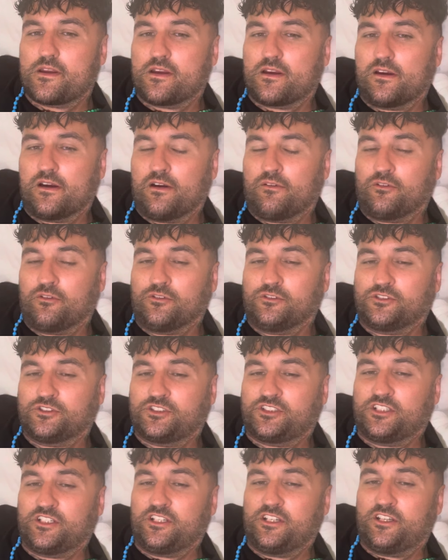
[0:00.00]
I've only just
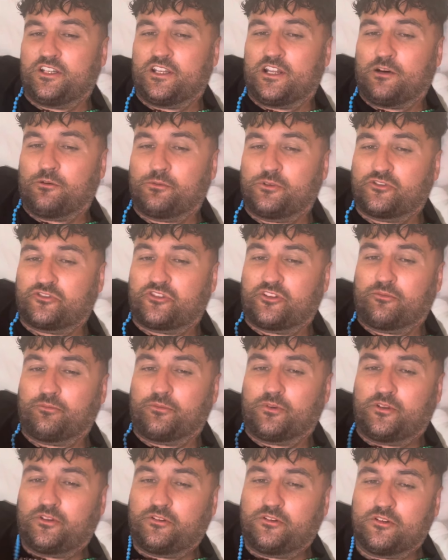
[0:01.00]
seen it now because I've
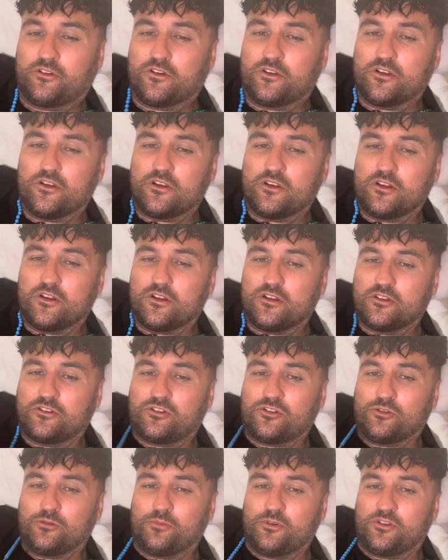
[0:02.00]
been
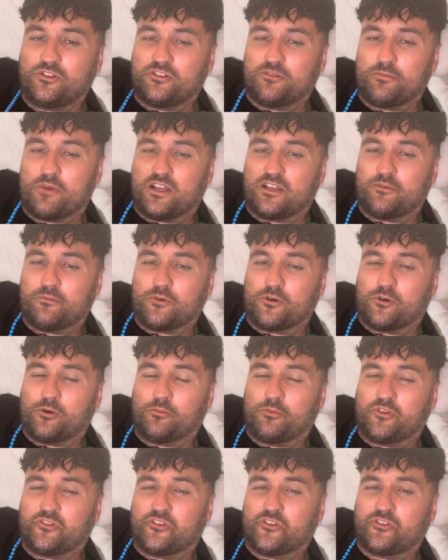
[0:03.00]
too busy minding my own
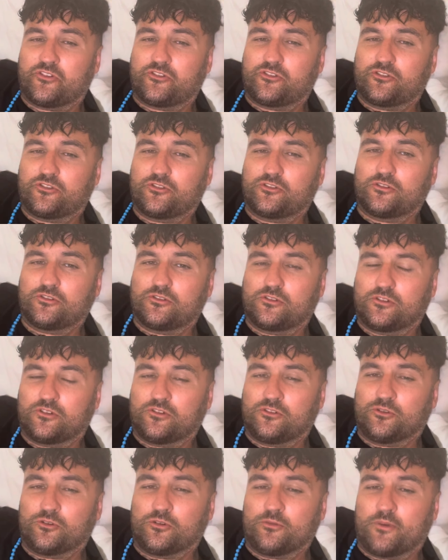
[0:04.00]
business and
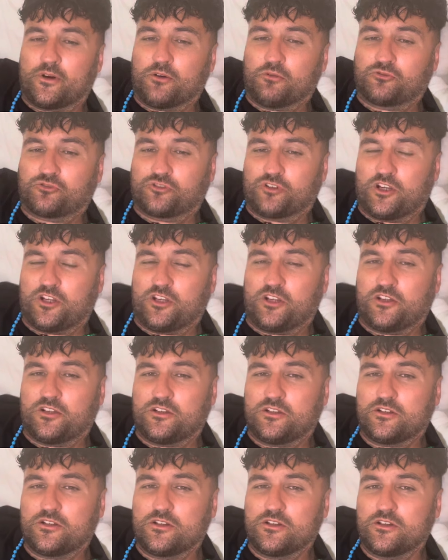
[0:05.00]
doing my own training
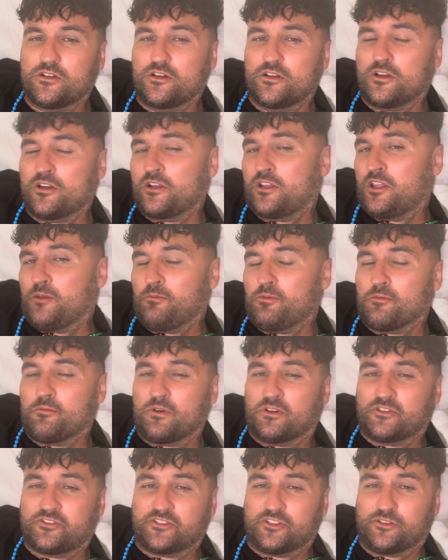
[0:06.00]
and keeping
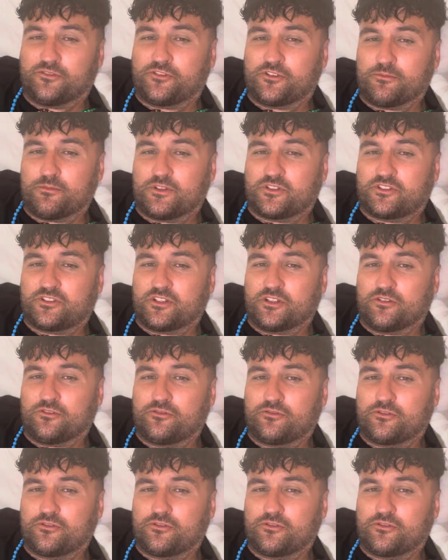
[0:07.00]
myself to myself.